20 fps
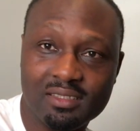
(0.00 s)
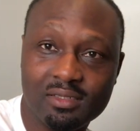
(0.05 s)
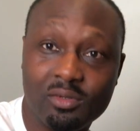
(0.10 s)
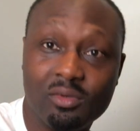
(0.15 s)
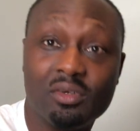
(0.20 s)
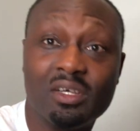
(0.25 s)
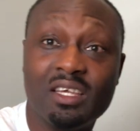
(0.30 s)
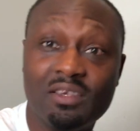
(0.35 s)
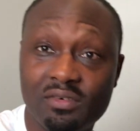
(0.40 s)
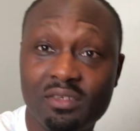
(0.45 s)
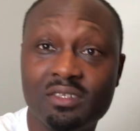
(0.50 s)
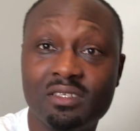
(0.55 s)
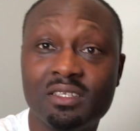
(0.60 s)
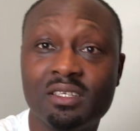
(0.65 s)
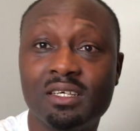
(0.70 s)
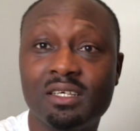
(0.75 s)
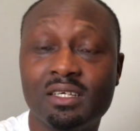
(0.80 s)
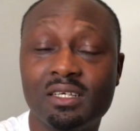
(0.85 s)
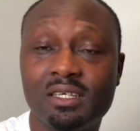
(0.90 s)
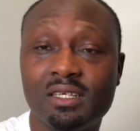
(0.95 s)
or even
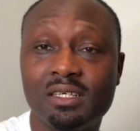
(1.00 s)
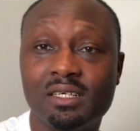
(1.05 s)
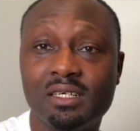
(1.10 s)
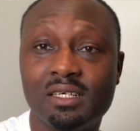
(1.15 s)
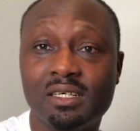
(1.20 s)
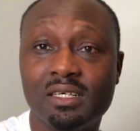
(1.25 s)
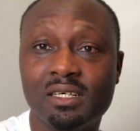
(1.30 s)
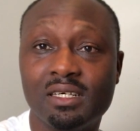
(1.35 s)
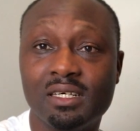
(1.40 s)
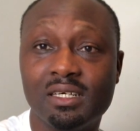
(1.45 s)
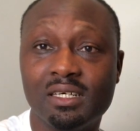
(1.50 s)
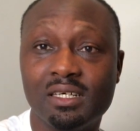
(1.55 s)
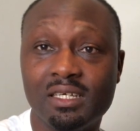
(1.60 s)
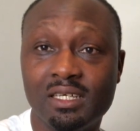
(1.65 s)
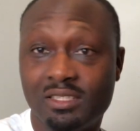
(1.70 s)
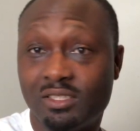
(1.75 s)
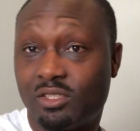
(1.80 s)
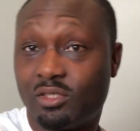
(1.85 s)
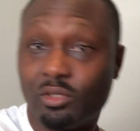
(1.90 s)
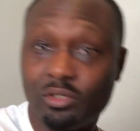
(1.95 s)

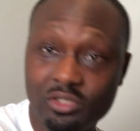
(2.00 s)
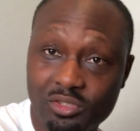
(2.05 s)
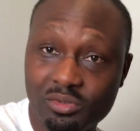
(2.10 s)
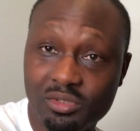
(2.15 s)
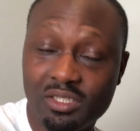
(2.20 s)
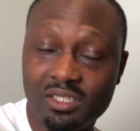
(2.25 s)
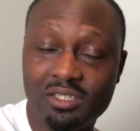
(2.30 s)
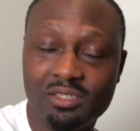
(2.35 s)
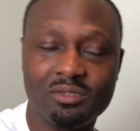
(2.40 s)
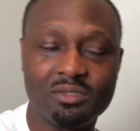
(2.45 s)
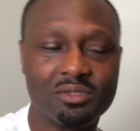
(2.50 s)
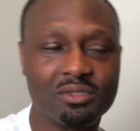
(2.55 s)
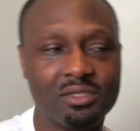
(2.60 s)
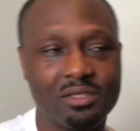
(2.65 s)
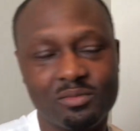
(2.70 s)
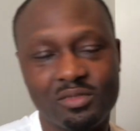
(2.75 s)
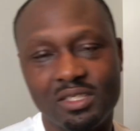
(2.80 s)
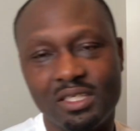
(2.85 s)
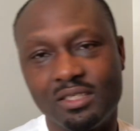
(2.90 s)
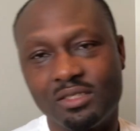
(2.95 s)
in surgery, you know what
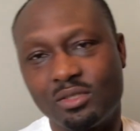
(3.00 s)
I'm saying?